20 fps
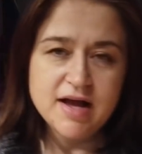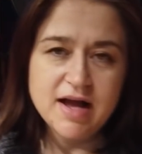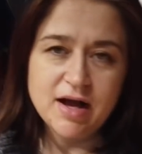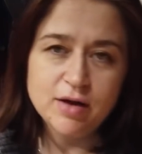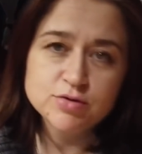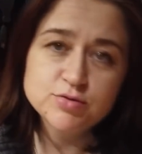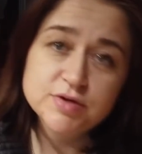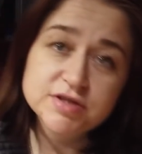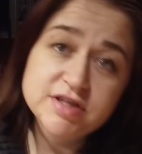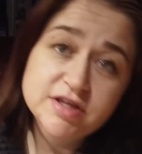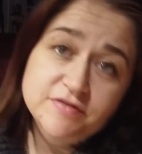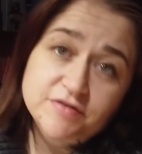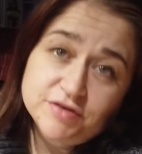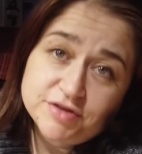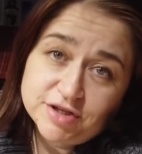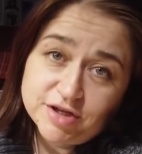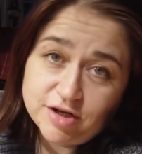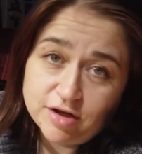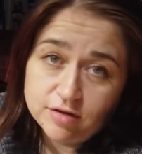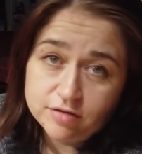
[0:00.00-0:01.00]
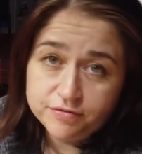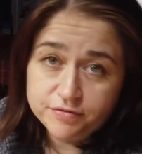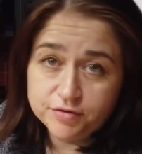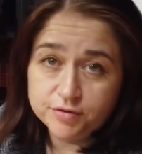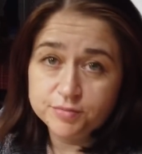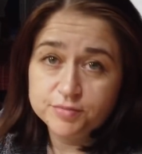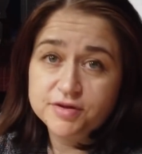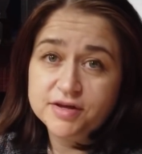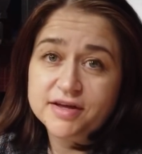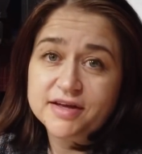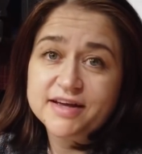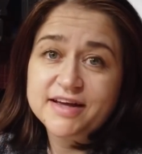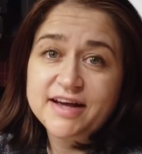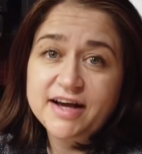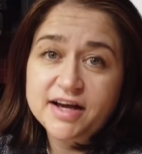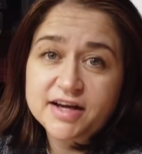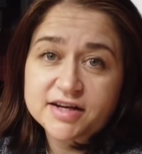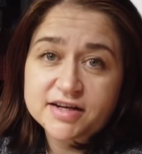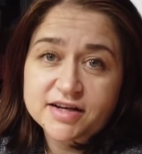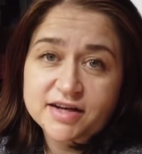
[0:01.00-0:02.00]
I was waiting for the call from the
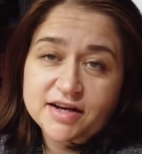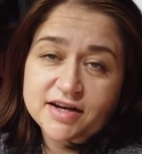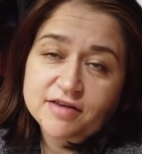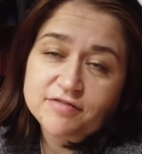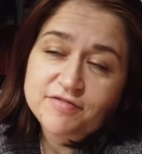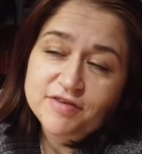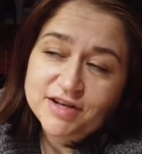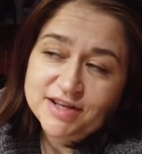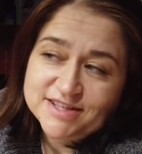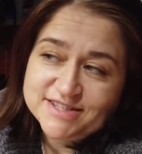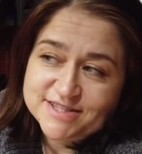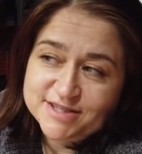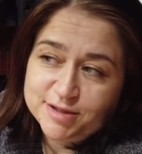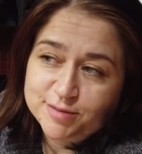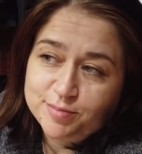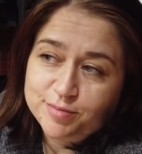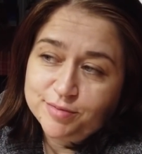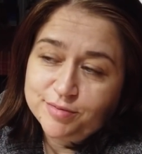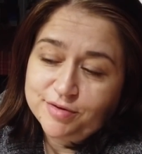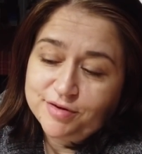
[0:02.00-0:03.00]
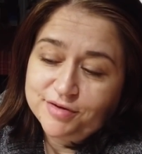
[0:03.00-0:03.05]
car and I fell asleep